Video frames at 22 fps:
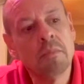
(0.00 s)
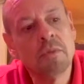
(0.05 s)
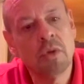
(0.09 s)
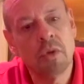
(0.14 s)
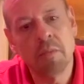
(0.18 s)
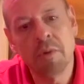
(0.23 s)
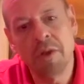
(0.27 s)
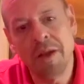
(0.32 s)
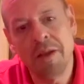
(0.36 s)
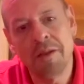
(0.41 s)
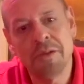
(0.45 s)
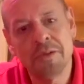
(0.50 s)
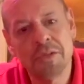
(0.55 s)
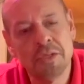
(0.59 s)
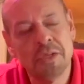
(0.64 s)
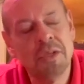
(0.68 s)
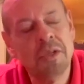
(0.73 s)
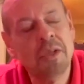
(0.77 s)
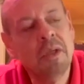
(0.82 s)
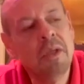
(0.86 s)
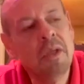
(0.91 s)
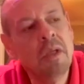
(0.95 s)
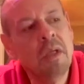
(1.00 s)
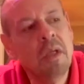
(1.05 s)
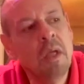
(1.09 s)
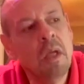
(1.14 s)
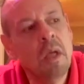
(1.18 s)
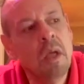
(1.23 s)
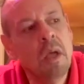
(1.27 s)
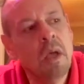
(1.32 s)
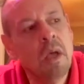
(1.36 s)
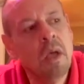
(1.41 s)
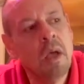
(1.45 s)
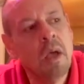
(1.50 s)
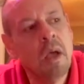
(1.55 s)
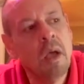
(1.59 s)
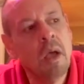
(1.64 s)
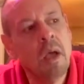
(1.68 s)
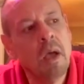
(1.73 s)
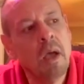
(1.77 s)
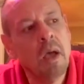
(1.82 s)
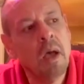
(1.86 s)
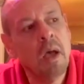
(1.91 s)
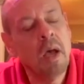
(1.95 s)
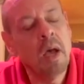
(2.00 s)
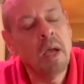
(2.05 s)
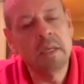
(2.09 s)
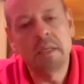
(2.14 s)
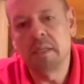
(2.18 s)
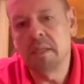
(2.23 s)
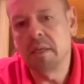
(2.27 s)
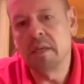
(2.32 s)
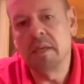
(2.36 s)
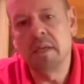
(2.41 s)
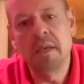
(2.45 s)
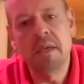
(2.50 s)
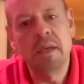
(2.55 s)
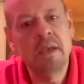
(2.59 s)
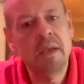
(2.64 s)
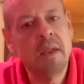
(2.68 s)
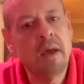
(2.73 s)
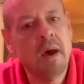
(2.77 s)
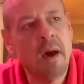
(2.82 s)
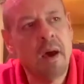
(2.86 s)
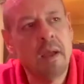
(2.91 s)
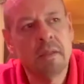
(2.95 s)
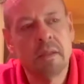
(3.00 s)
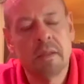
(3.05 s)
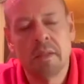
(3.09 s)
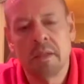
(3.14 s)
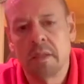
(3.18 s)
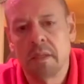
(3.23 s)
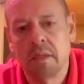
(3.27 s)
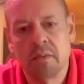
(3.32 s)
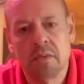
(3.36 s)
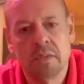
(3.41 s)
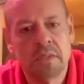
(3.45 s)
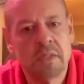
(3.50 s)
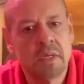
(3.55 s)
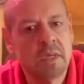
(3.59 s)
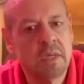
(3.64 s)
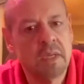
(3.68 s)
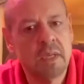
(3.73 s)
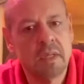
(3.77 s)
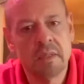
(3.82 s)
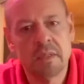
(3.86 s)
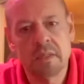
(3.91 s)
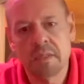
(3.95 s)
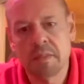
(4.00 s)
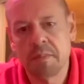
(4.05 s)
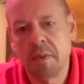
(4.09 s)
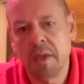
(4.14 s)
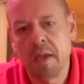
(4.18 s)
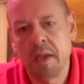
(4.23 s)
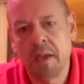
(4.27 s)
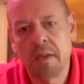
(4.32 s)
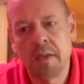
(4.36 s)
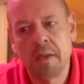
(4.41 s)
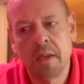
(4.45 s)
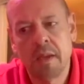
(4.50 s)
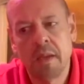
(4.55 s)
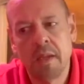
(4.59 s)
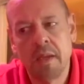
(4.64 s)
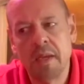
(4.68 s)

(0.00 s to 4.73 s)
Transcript: terminology. I did not think it was going to get this bad.